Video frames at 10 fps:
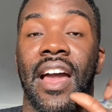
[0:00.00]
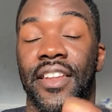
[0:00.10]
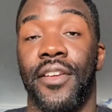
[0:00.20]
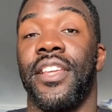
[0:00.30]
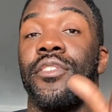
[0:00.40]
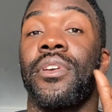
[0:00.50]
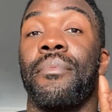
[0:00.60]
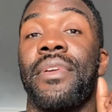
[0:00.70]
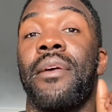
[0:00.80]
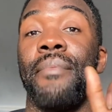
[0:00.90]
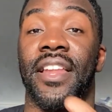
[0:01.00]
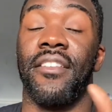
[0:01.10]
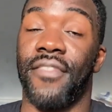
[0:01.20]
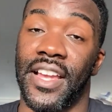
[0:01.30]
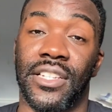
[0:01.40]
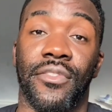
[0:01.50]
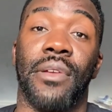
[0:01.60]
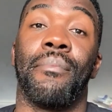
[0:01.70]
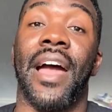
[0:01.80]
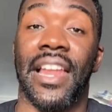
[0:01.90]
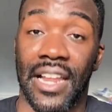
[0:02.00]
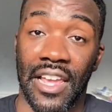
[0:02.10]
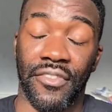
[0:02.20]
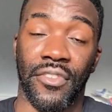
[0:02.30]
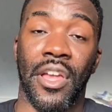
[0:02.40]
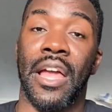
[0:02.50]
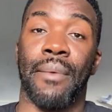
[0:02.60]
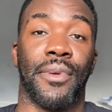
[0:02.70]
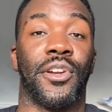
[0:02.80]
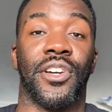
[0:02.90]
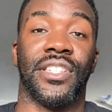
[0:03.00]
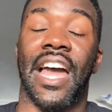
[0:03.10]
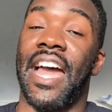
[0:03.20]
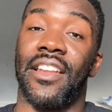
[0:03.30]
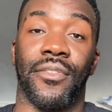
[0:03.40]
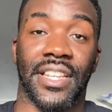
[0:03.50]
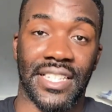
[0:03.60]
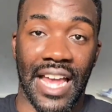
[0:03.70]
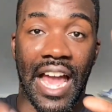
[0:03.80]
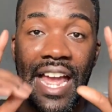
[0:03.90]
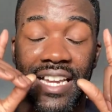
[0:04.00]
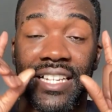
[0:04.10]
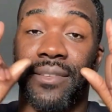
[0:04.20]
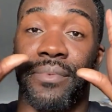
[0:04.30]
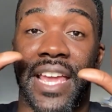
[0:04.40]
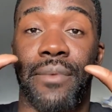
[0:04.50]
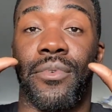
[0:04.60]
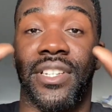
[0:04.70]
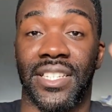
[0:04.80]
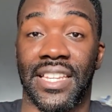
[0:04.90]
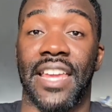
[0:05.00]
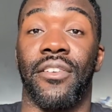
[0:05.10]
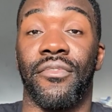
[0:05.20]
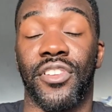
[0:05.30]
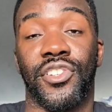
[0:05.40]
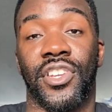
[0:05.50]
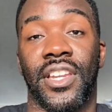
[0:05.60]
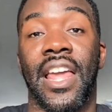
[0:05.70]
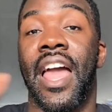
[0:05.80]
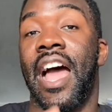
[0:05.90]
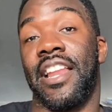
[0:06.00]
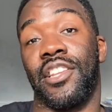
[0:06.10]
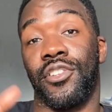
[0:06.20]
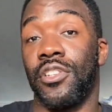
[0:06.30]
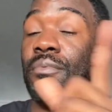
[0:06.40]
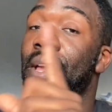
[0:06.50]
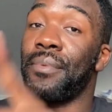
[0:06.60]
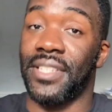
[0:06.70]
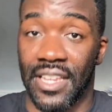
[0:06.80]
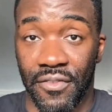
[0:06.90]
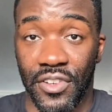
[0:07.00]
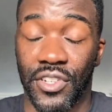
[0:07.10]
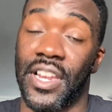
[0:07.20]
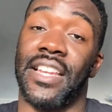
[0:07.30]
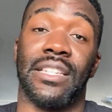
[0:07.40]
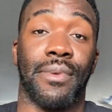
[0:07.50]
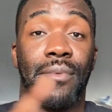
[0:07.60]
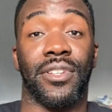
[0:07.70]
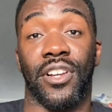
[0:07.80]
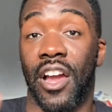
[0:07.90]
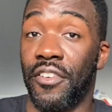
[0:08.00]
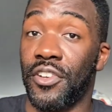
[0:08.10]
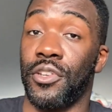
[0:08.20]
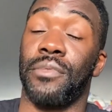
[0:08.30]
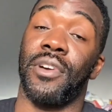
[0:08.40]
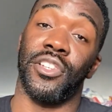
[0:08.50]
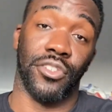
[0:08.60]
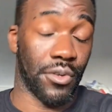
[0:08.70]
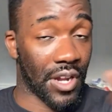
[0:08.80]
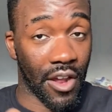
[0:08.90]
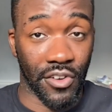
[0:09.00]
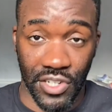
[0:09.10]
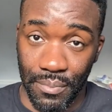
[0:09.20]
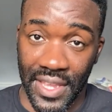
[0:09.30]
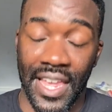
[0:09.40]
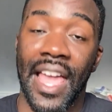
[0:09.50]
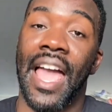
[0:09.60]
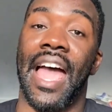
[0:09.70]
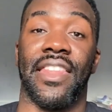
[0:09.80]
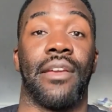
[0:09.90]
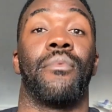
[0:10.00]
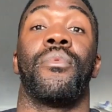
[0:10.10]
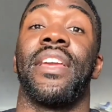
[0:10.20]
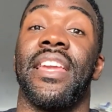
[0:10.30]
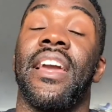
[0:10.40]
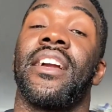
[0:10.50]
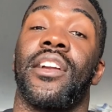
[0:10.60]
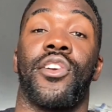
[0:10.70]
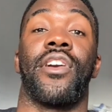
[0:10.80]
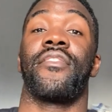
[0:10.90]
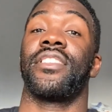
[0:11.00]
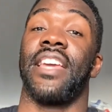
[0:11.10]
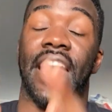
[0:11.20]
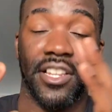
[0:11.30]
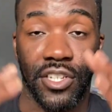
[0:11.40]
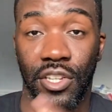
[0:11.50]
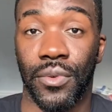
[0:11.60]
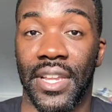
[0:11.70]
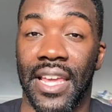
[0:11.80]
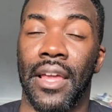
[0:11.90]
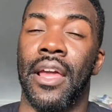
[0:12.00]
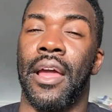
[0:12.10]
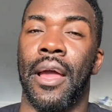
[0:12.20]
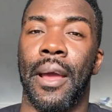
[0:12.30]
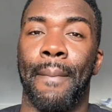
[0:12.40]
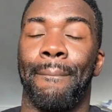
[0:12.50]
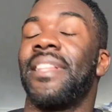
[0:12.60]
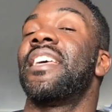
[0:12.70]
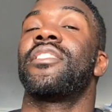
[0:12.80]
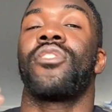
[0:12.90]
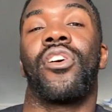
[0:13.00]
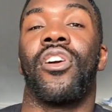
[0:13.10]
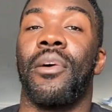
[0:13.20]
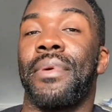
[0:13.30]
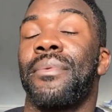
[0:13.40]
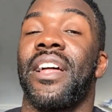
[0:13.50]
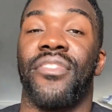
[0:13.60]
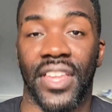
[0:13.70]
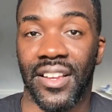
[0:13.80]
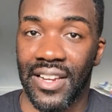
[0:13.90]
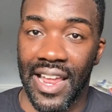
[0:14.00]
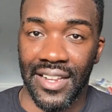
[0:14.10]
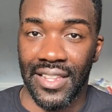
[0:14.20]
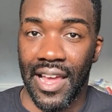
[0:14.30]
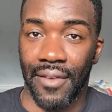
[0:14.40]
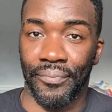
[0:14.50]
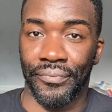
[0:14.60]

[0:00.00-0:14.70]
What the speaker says: I know that you can be a benefactor in my life, because I need to be able to stay on vision. I need you to be able to stay on vision. I need to be able to encourage you as much as you're encouraging me, and then we can gravitate as a unit. But there's not a lot of people that think like that.